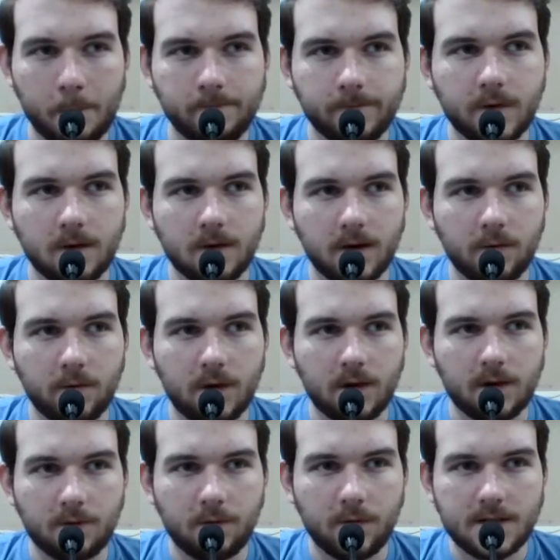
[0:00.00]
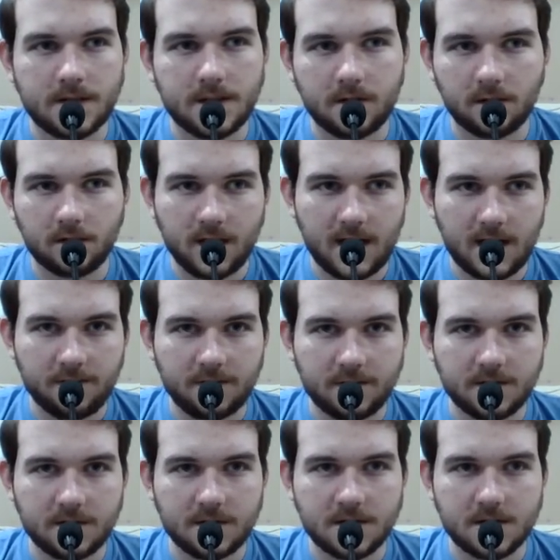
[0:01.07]
Alright, well, it went to the left,
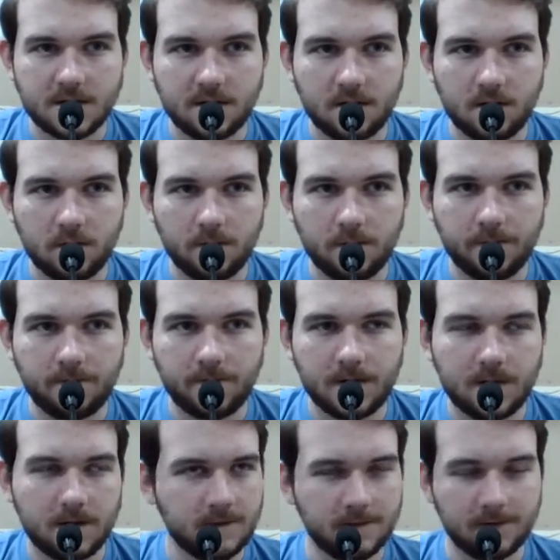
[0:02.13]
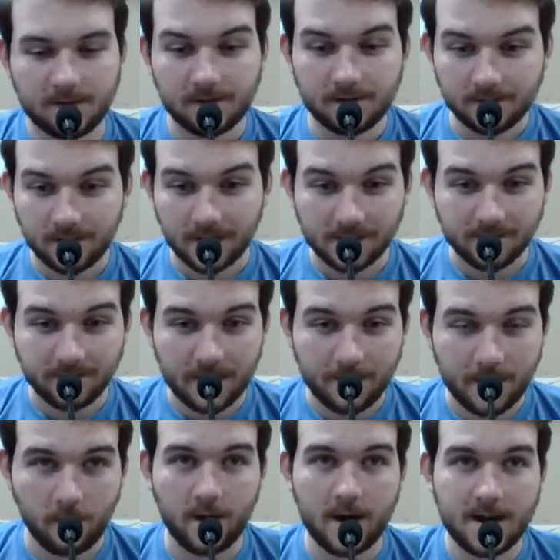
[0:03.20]
so if I can find
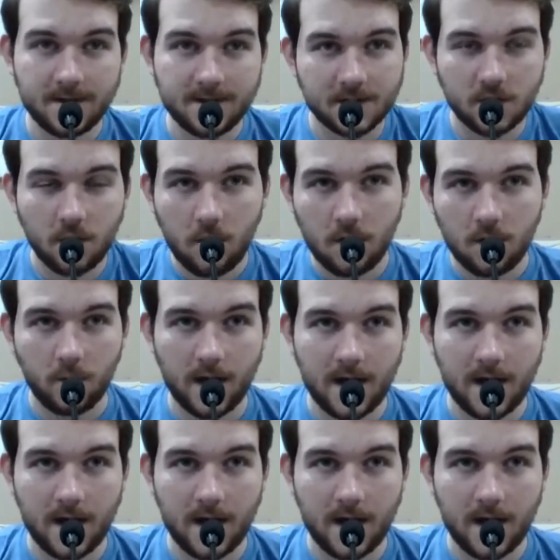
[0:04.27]
my way in the doorway